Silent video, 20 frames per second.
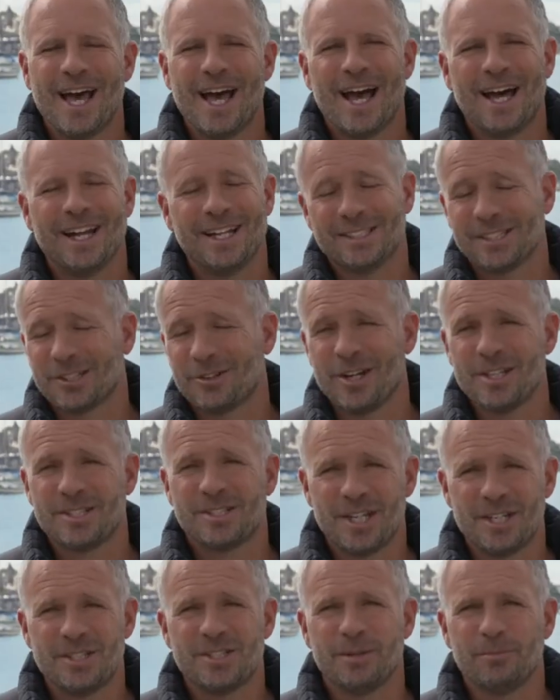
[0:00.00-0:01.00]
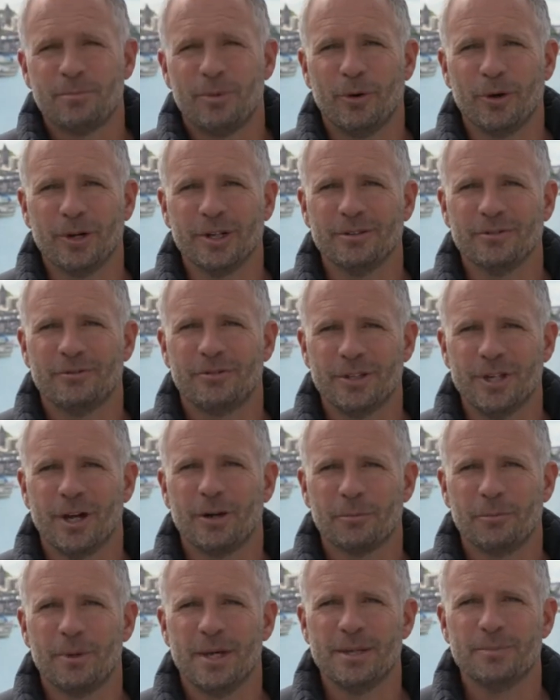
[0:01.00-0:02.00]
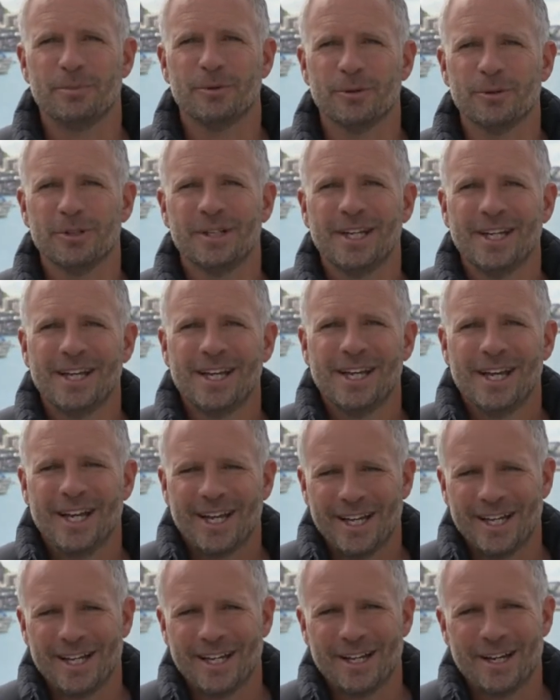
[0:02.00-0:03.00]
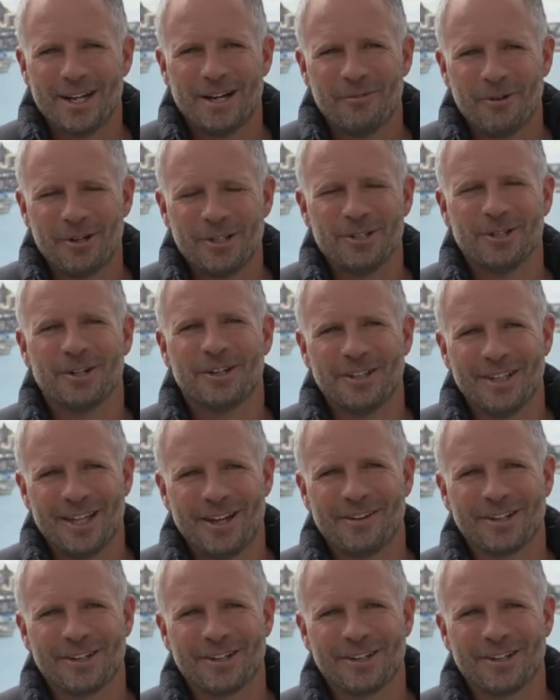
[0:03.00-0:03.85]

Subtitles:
and it's a great teaching point for young people when they're